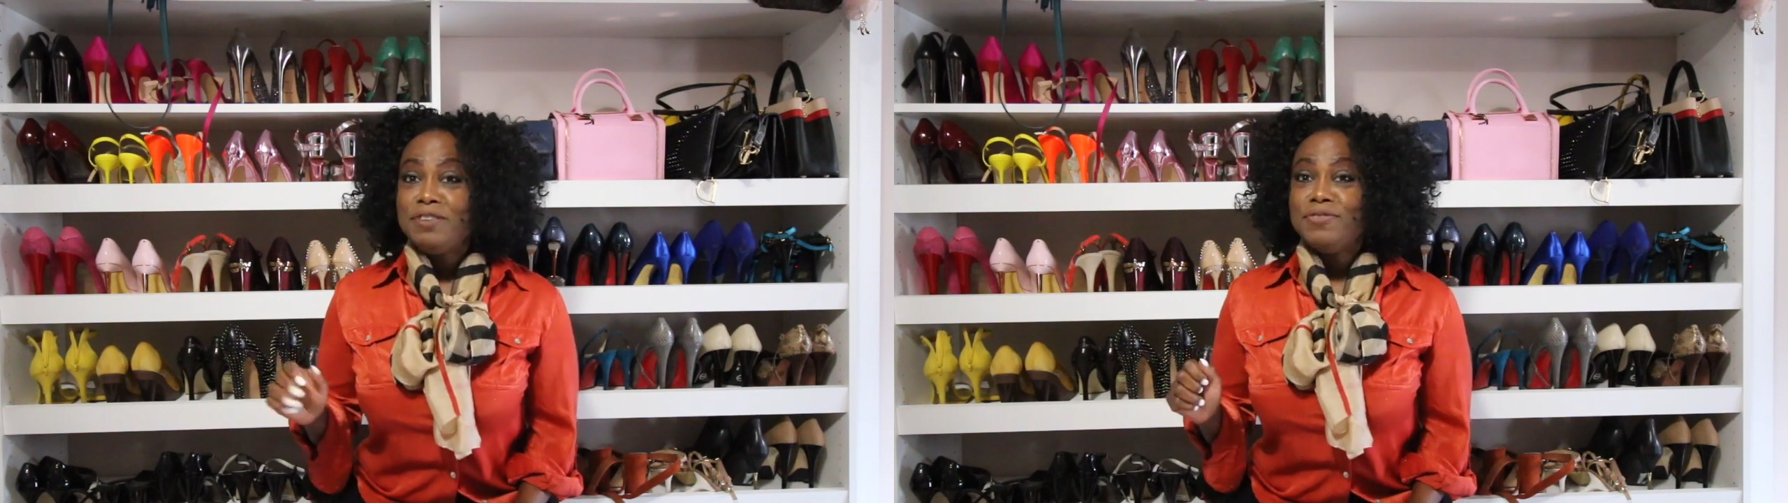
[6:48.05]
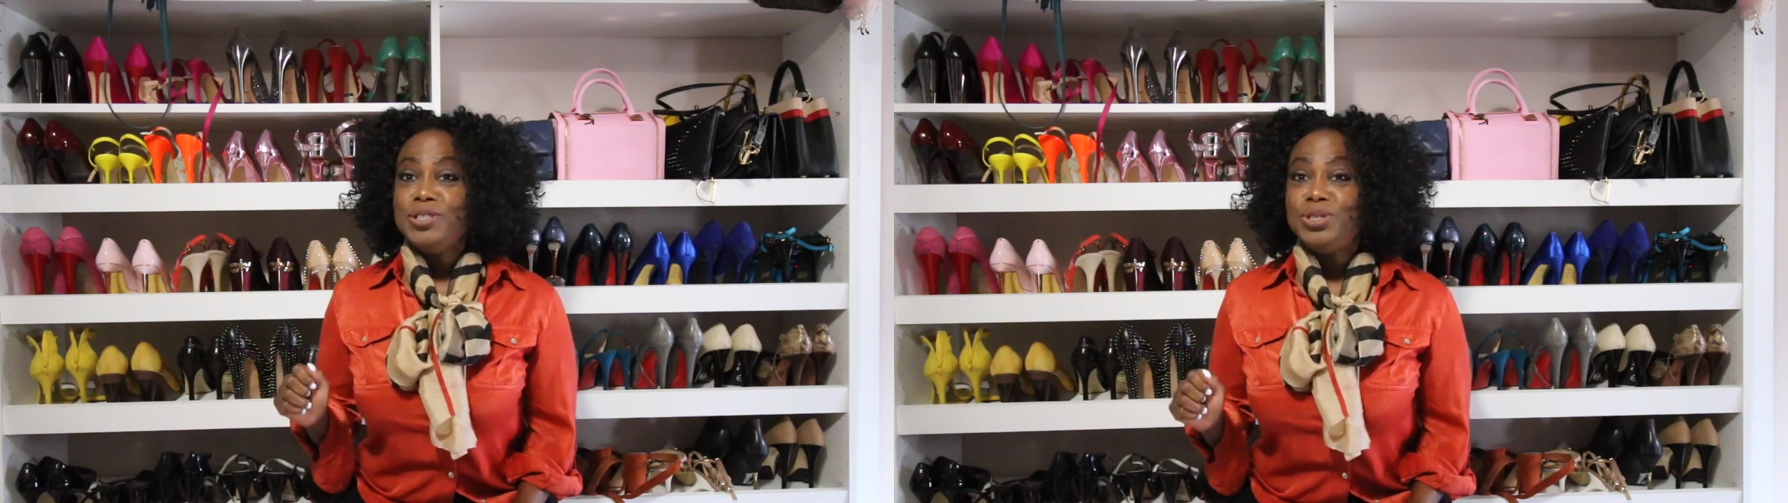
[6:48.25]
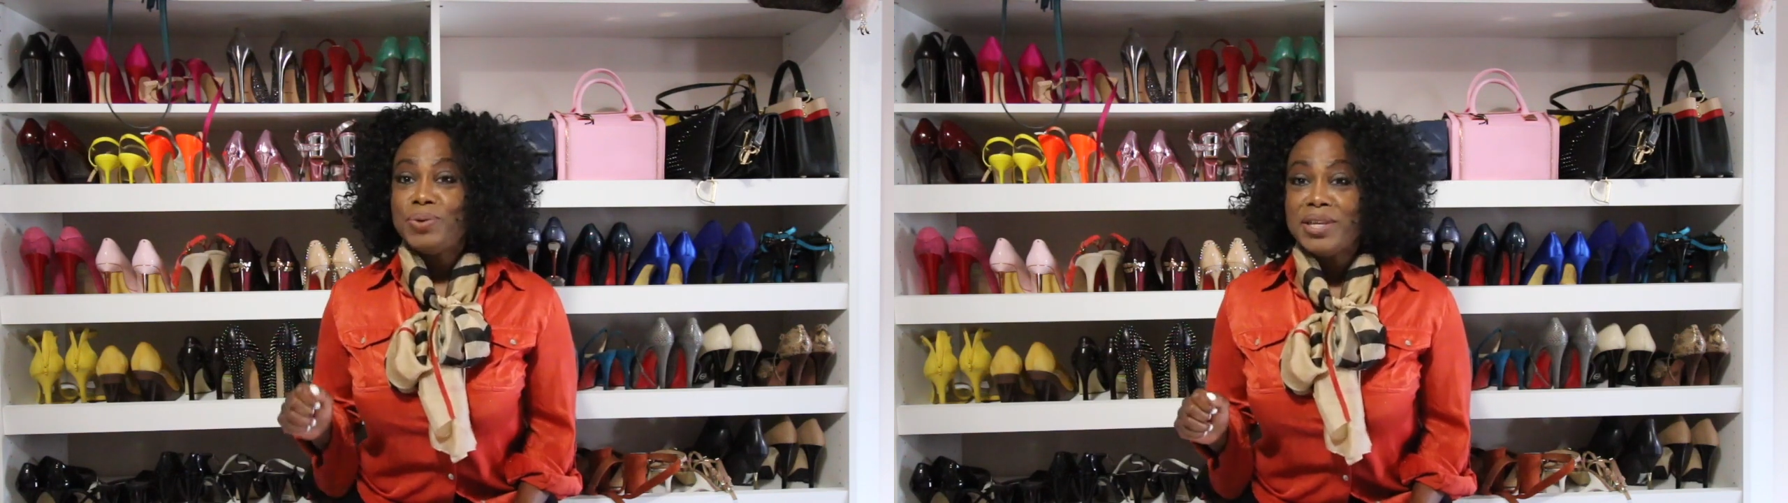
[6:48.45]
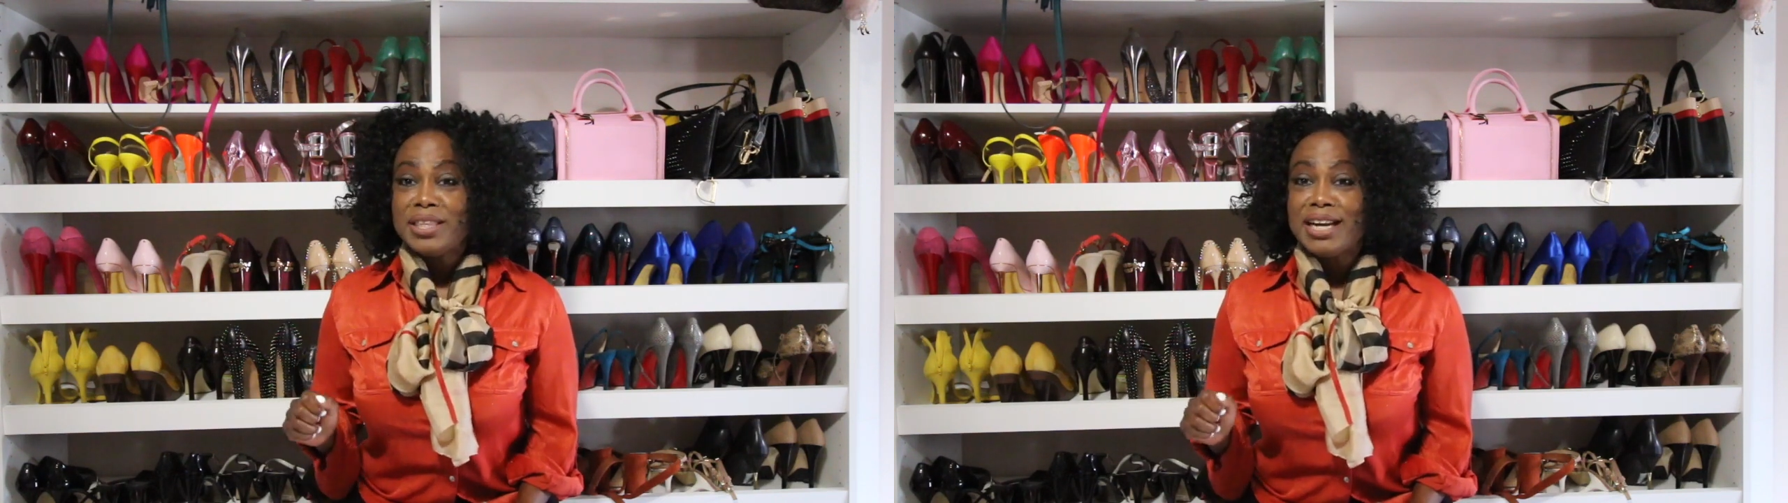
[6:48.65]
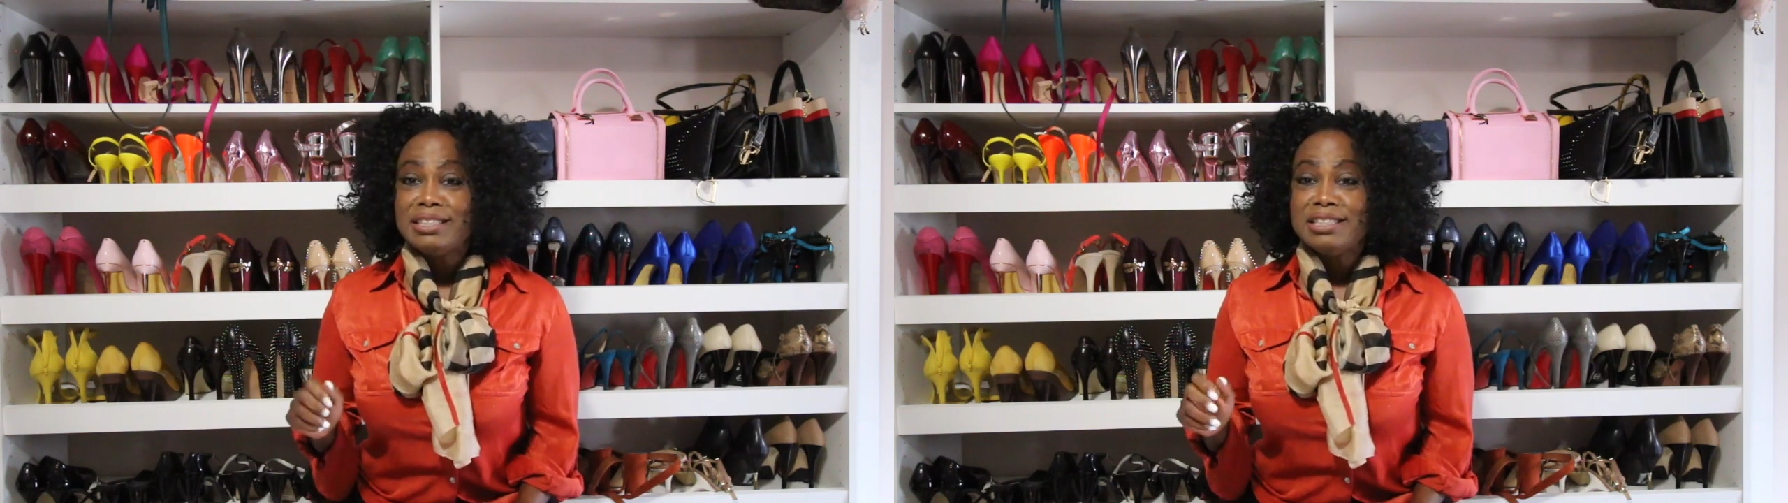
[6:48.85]
even
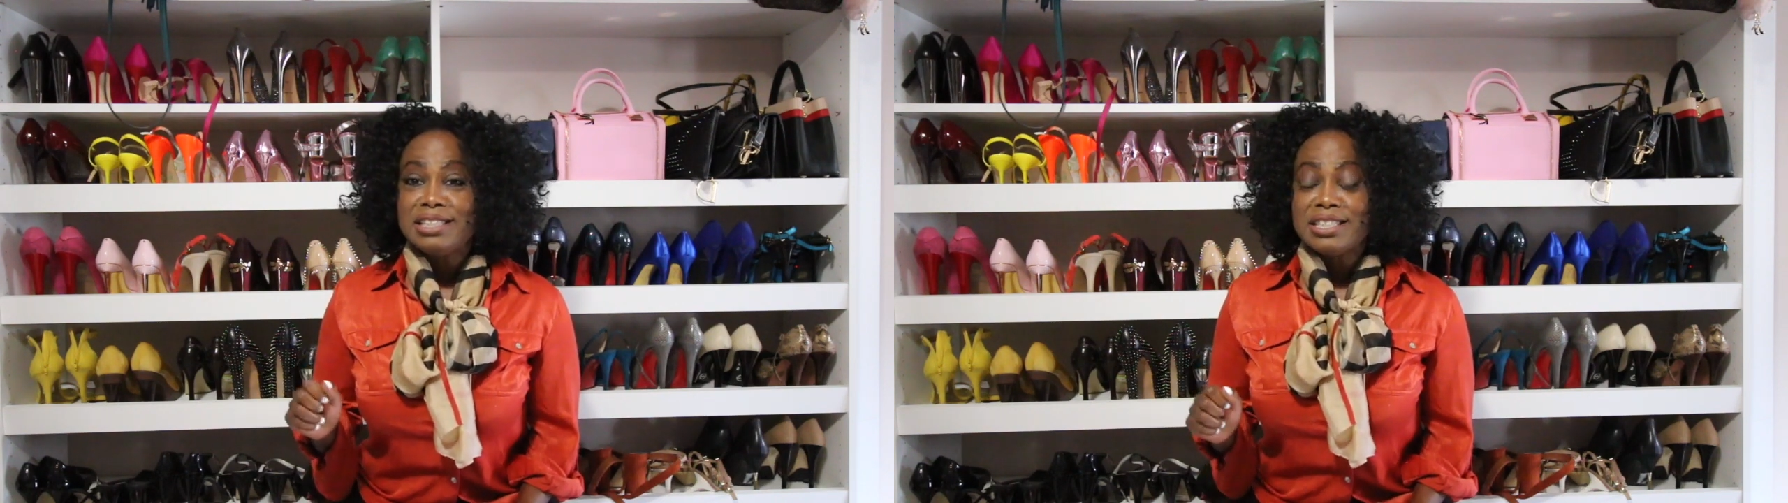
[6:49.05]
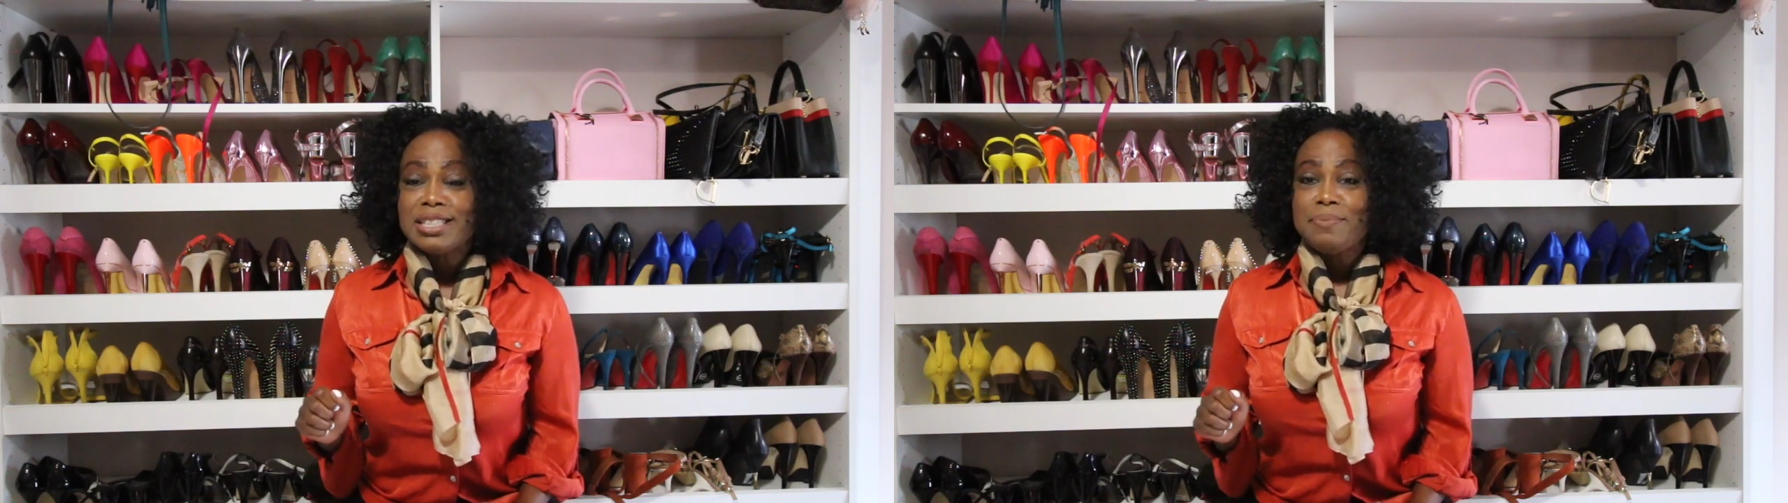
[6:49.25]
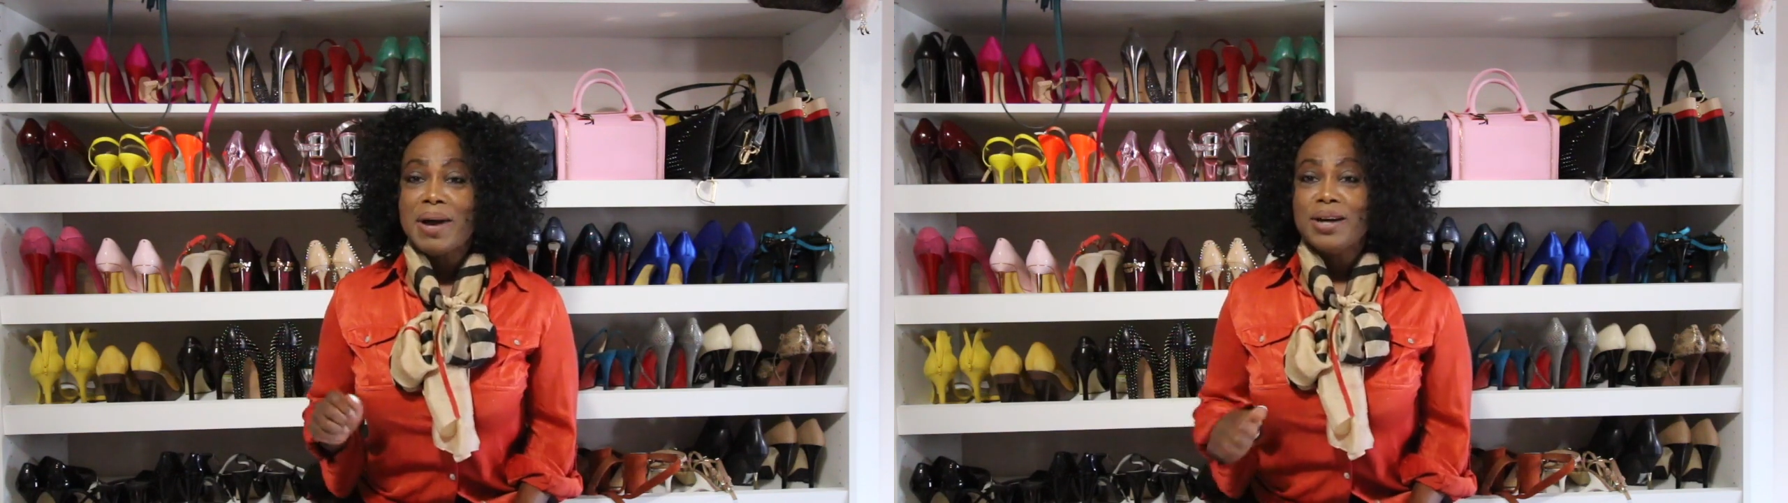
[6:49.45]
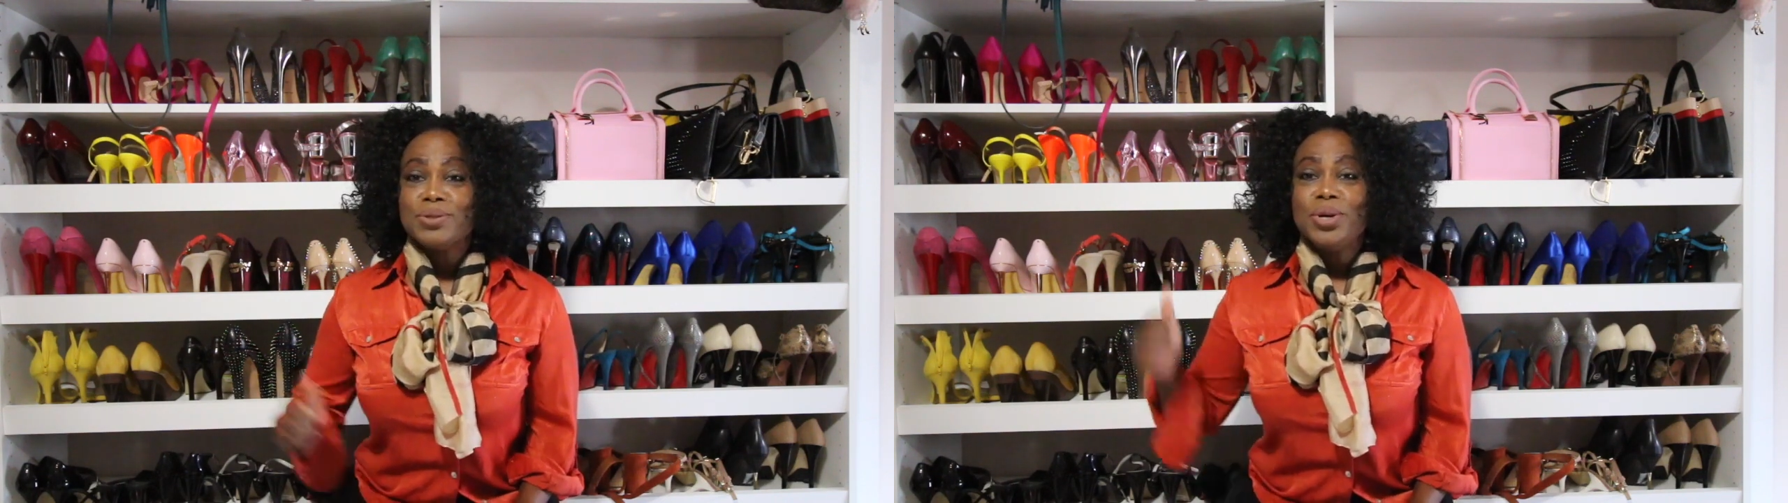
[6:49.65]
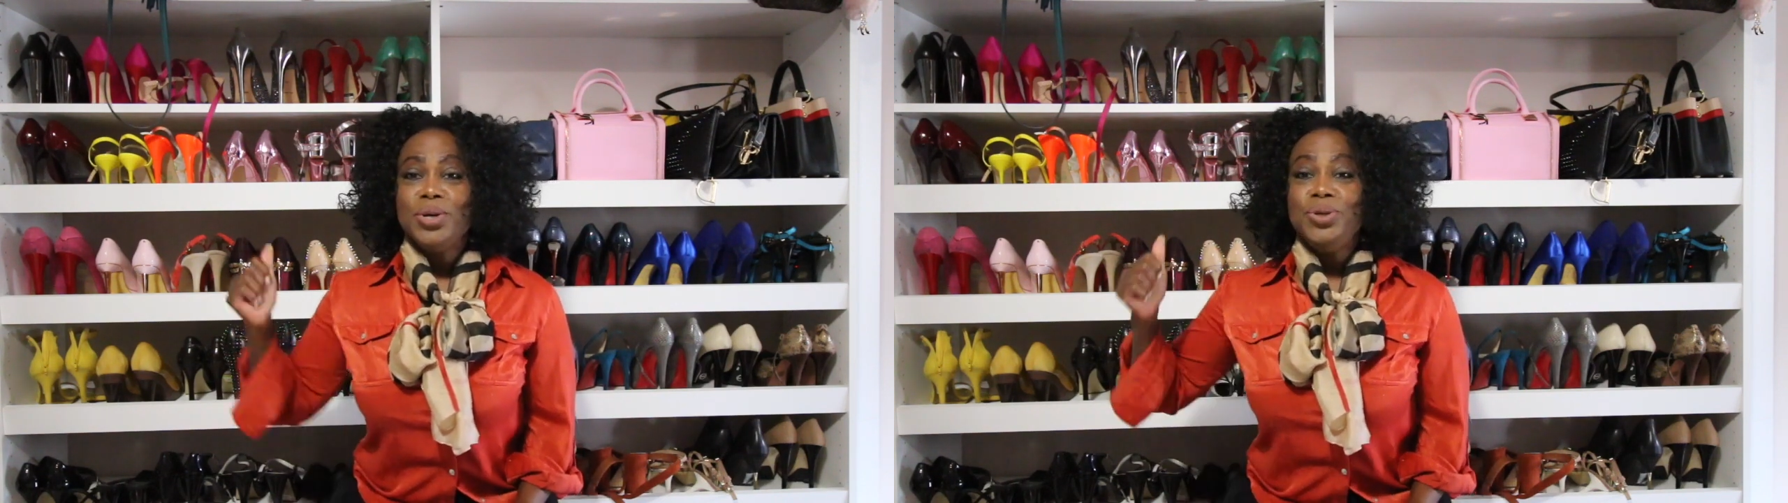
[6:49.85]
doing that in the same house